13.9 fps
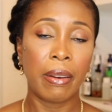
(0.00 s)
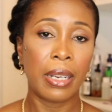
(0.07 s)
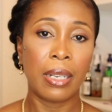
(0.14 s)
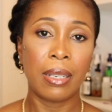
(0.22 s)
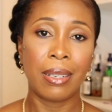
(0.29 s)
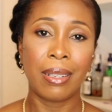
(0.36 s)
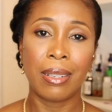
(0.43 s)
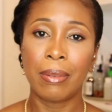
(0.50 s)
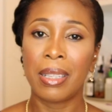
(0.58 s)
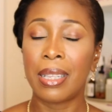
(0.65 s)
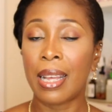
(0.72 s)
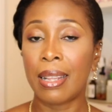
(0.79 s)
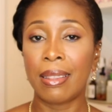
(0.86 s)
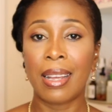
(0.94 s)
And,
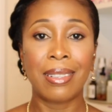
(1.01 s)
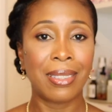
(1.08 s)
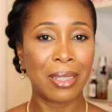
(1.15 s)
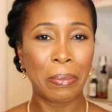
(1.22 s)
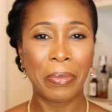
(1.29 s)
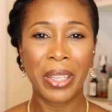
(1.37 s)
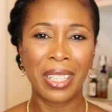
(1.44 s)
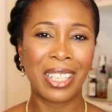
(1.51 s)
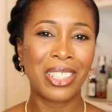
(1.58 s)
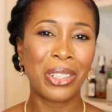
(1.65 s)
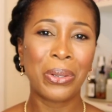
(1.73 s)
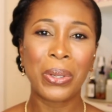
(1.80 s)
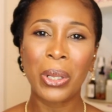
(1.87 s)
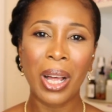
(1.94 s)
and, and that's something that,
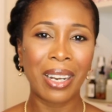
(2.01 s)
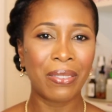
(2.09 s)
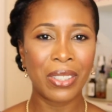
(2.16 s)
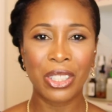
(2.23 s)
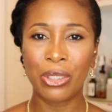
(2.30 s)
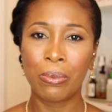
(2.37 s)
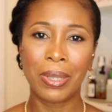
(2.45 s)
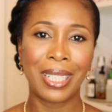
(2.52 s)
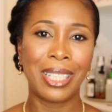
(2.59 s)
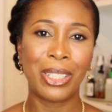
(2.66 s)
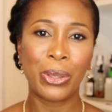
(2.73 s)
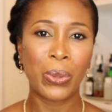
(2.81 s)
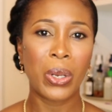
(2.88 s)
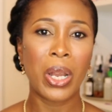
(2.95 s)
you know, a lot of us really
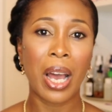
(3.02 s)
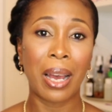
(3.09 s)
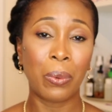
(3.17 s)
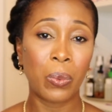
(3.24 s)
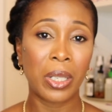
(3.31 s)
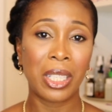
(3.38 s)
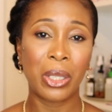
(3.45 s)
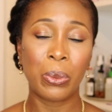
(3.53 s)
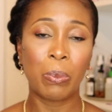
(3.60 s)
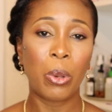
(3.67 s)
do not want to